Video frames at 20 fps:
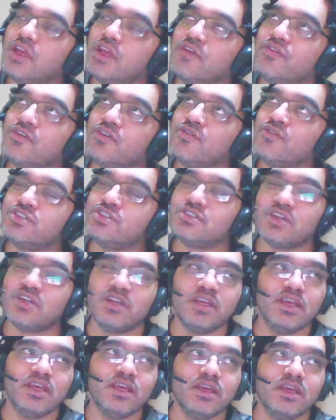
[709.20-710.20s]
if you
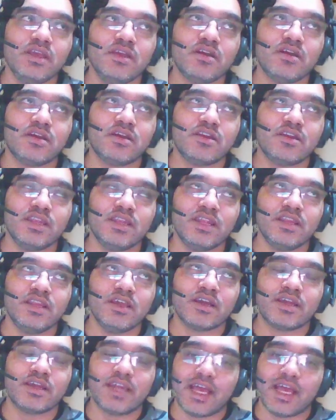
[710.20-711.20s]
study till
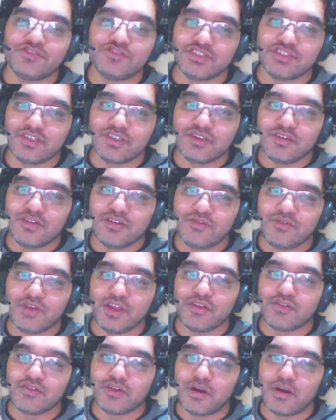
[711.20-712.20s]
your graduation,
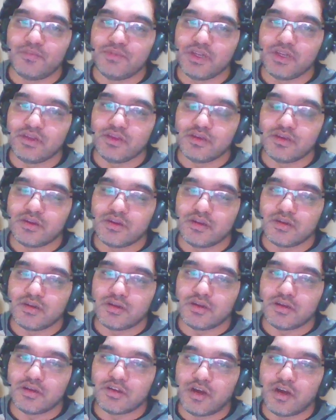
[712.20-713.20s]
when you complete
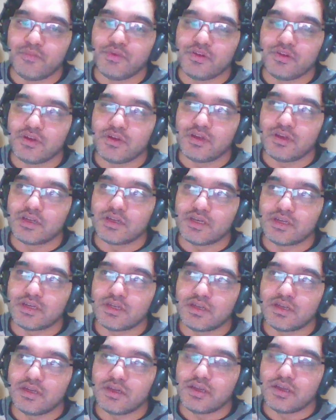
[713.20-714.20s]
your computer
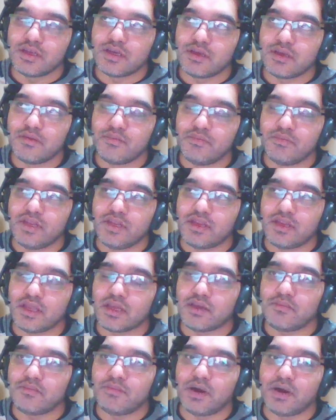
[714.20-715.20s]

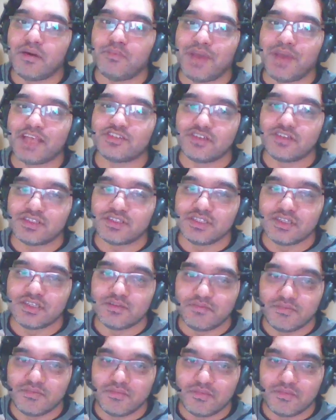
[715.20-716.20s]
BTech, bachelor's
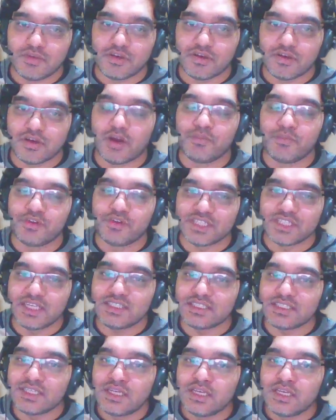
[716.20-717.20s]
in computer
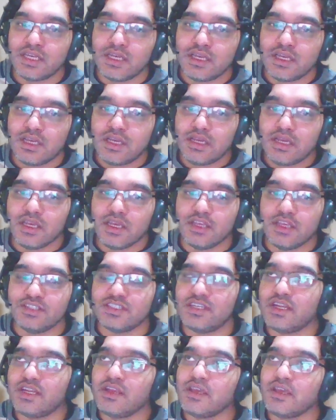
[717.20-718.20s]
science
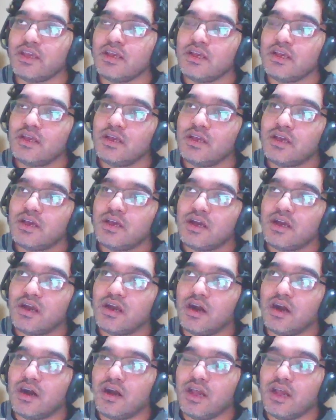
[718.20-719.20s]
engineering,
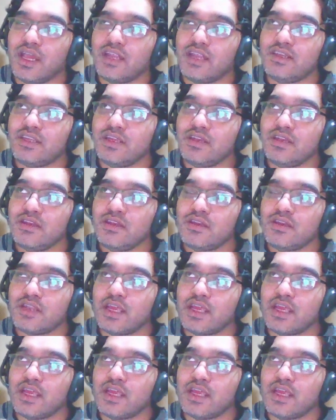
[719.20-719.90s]
18,